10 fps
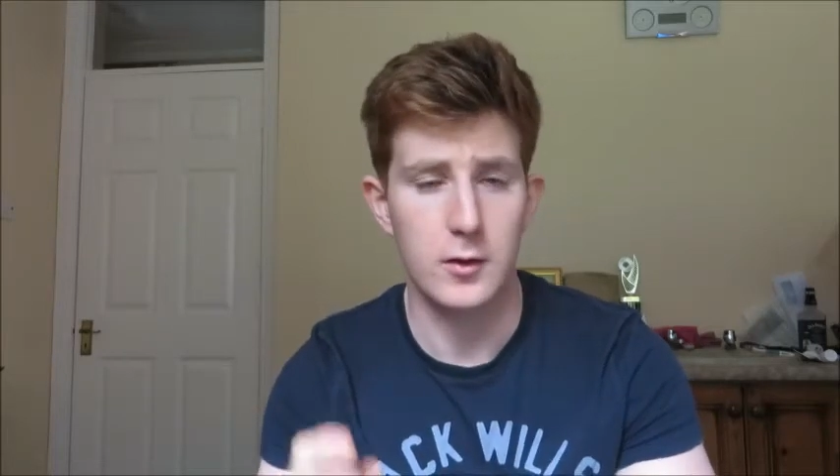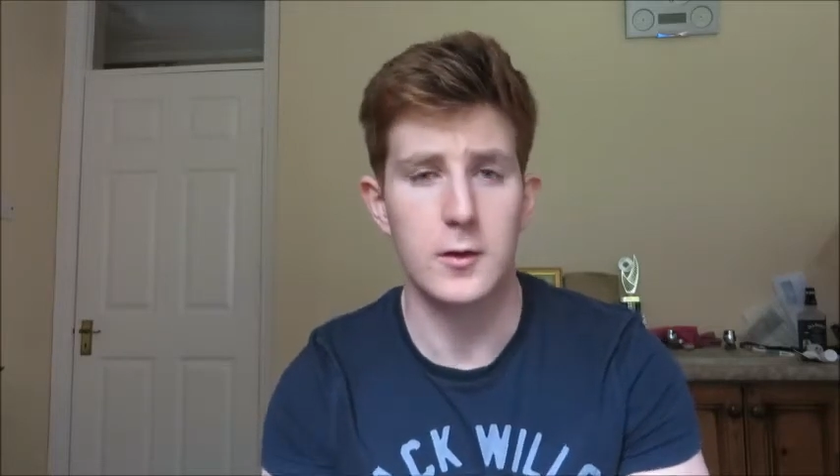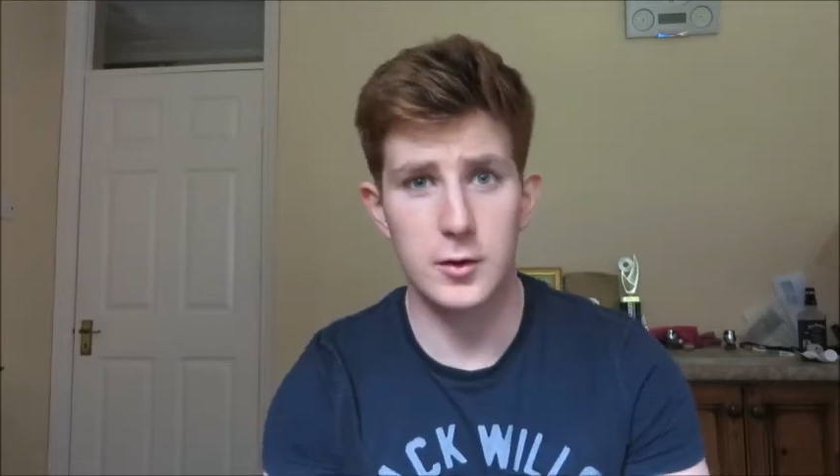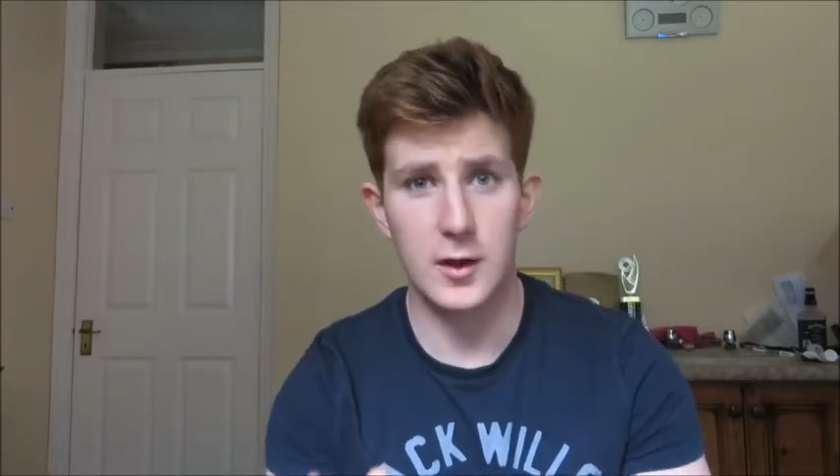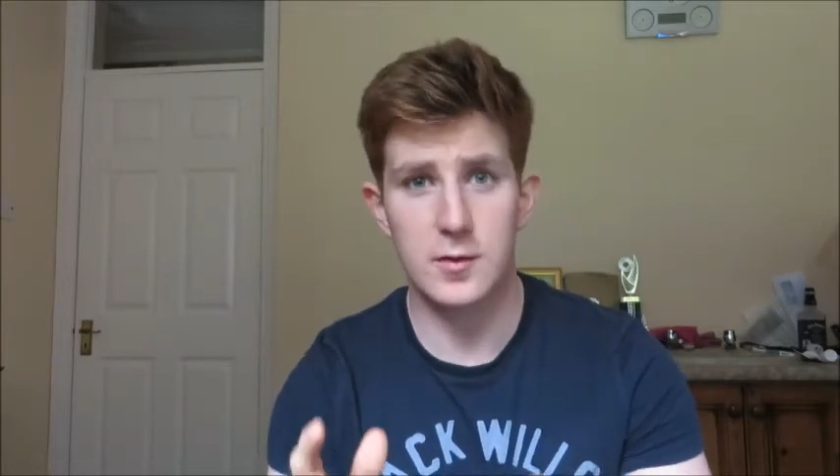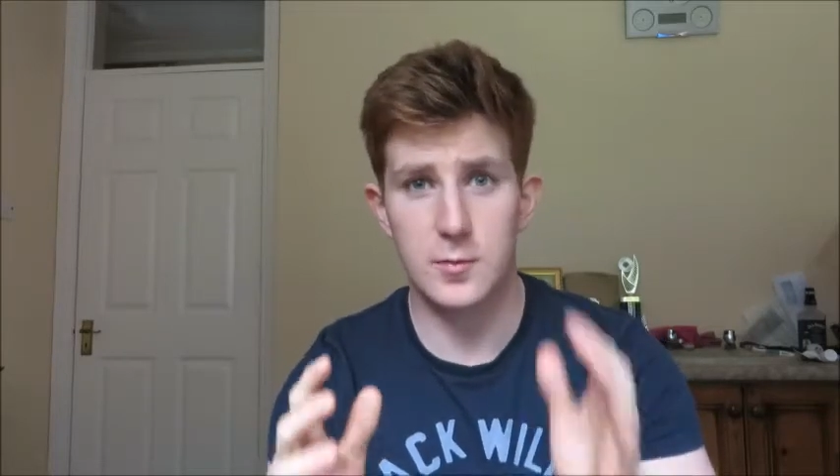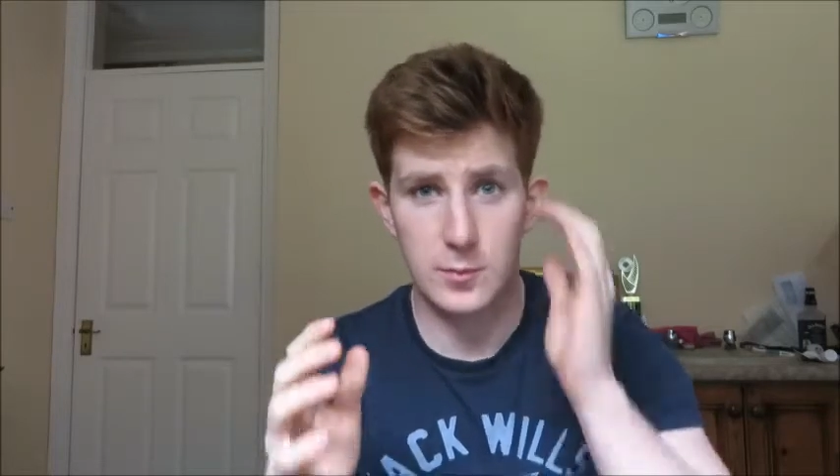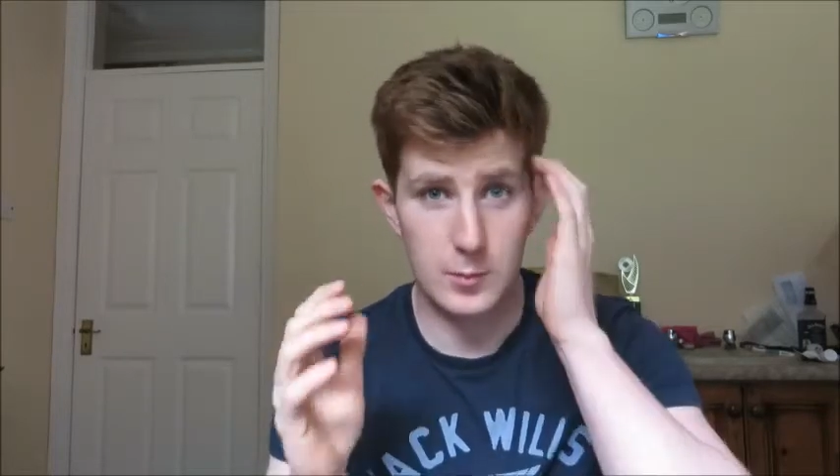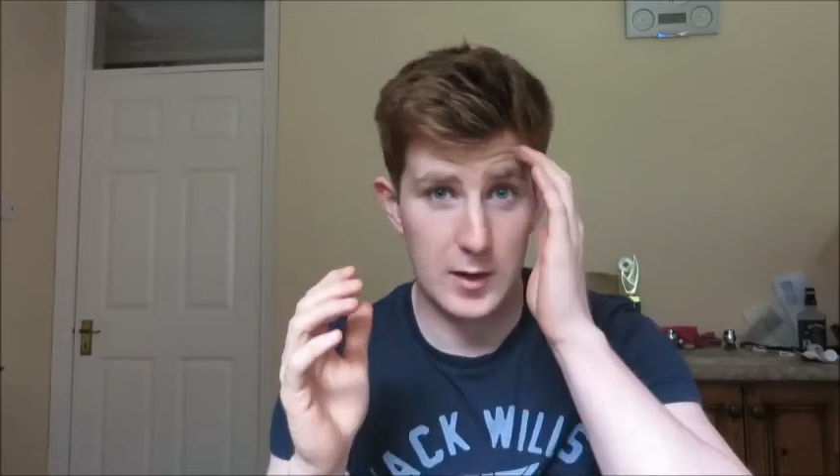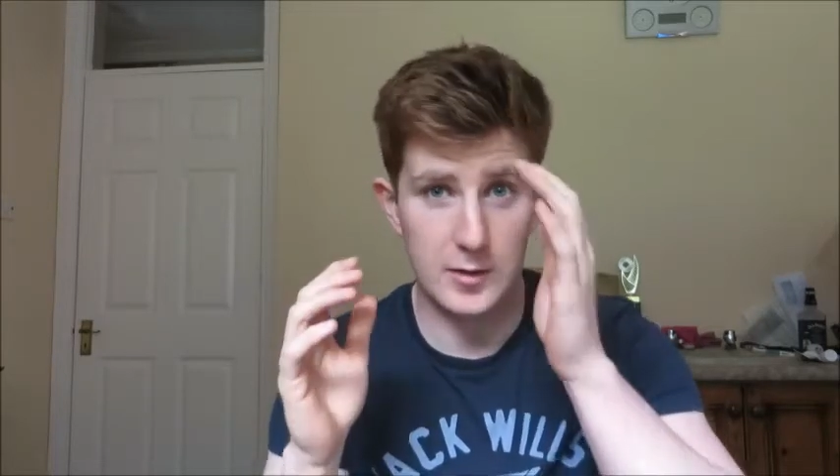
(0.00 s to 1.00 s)
So that's
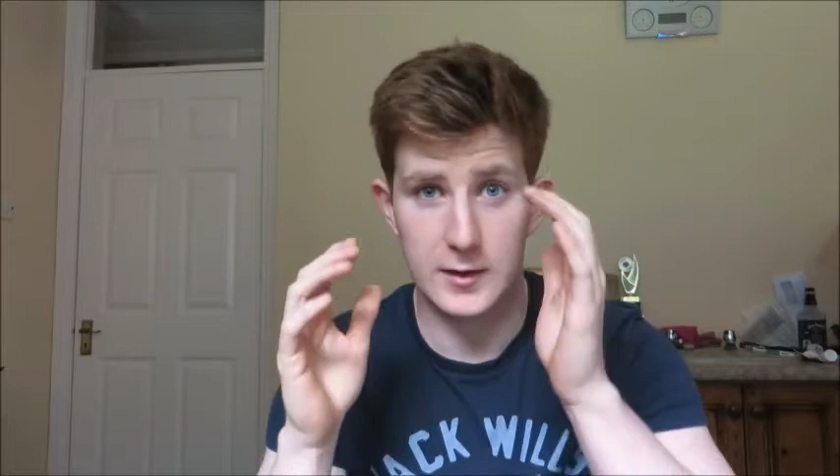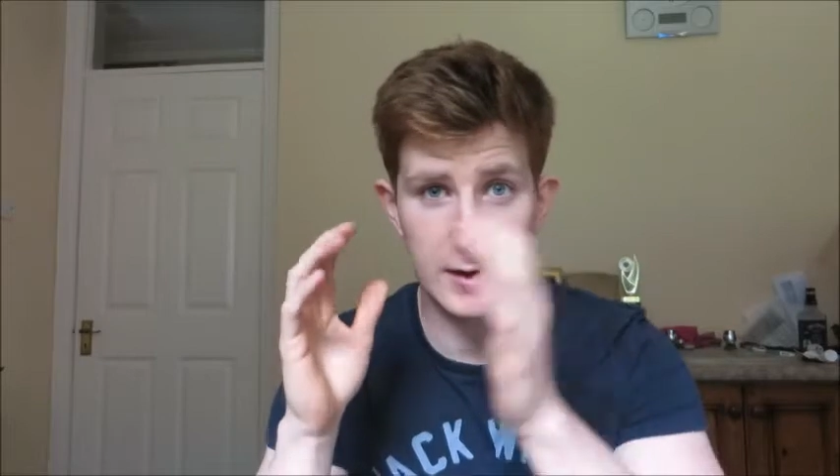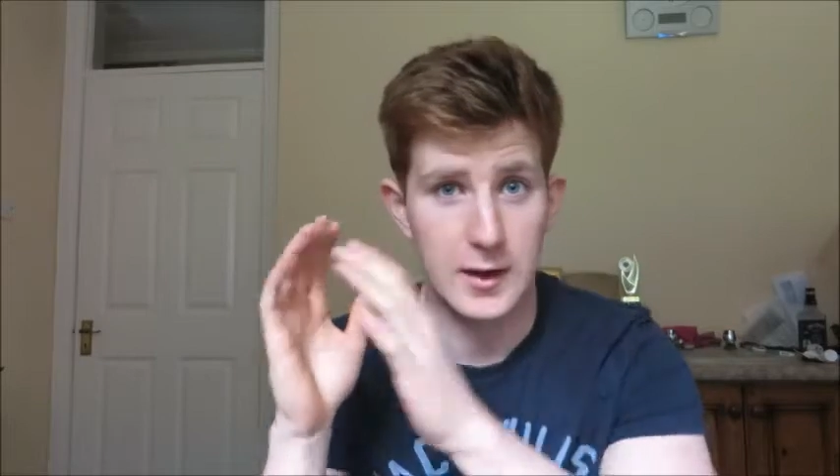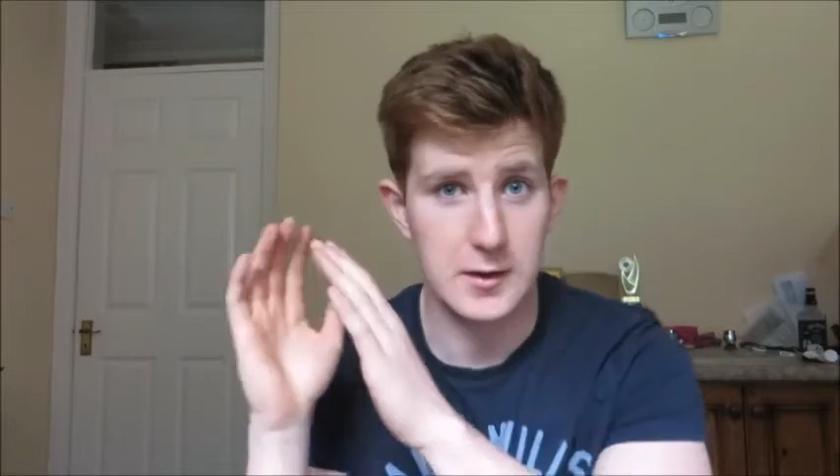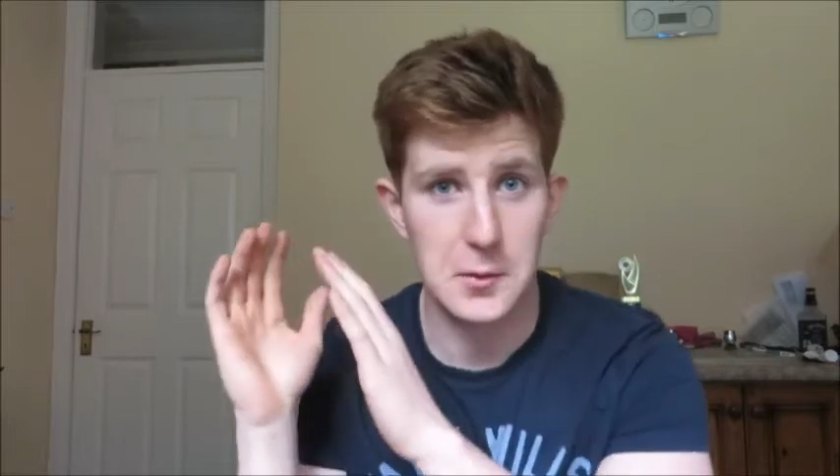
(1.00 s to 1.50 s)
basically it.